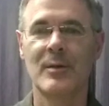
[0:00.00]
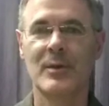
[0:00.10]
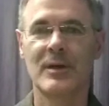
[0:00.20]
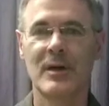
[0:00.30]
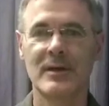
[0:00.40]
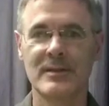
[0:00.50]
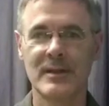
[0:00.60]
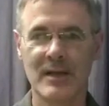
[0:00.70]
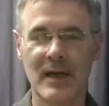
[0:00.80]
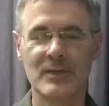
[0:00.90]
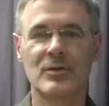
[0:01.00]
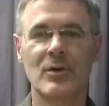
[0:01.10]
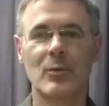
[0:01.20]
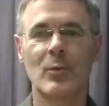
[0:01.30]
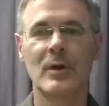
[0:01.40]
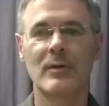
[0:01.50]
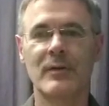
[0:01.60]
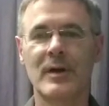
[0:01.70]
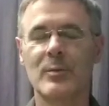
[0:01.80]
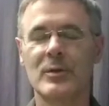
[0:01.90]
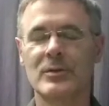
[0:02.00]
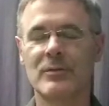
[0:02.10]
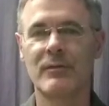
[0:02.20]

because the natural world very much